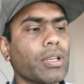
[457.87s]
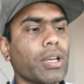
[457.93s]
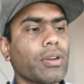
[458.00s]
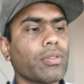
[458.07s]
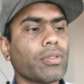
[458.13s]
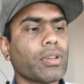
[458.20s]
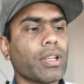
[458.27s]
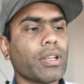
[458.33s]
you
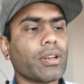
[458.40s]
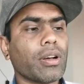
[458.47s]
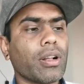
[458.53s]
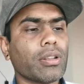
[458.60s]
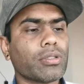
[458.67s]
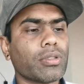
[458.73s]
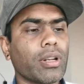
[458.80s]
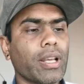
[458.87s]
can rotate
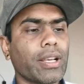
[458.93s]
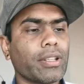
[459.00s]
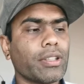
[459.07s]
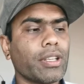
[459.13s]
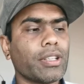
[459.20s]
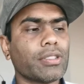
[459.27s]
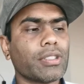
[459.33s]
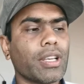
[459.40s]
also
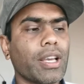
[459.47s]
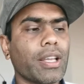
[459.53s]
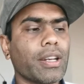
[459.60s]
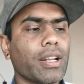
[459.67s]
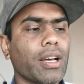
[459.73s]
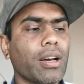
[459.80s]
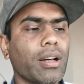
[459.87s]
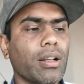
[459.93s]
like this
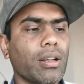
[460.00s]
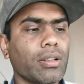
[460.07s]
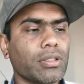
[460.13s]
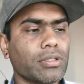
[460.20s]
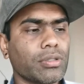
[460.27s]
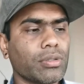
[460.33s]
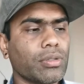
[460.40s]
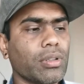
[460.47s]
and
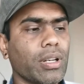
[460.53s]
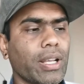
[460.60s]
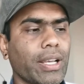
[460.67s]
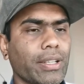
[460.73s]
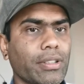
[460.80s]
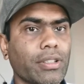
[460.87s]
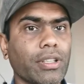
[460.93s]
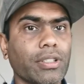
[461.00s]
also
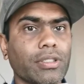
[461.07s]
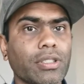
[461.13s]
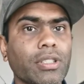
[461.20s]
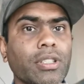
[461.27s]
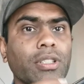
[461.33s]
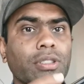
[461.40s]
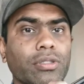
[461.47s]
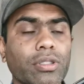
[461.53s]
like
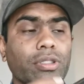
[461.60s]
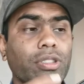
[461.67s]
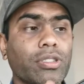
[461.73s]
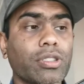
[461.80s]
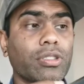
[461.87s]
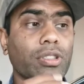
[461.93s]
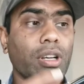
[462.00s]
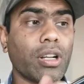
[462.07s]
this so
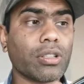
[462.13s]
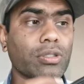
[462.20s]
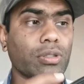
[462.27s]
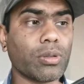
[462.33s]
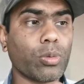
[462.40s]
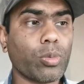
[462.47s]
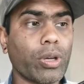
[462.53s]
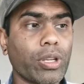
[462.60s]
this is
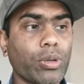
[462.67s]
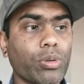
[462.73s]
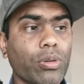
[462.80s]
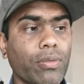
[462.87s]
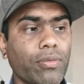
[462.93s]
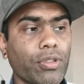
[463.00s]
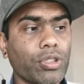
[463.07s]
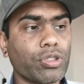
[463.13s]
also a very
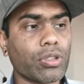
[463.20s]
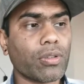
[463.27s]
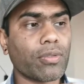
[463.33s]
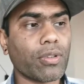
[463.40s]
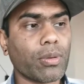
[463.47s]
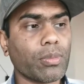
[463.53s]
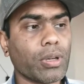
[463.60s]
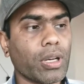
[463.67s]
good
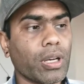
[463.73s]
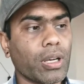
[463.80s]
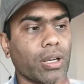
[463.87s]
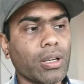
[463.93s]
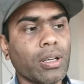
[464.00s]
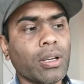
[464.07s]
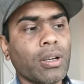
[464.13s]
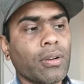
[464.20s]
feature from
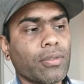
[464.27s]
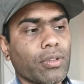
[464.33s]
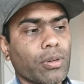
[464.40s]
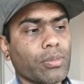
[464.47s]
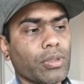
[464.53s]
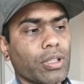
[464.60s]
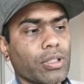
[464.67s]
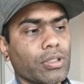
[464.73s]
uh,
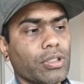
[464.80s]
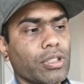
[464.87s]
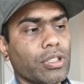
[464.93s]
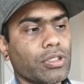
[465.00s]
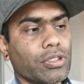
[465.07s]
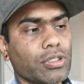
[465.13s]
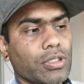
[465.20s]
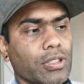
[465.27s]
from uh,
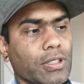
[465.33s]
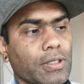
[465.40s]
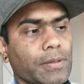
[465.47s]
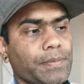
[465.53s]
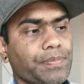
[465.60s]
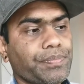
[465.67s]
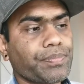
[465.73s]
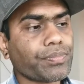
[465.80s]
this
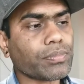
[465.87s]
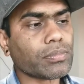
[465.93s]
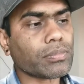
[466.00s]
uh,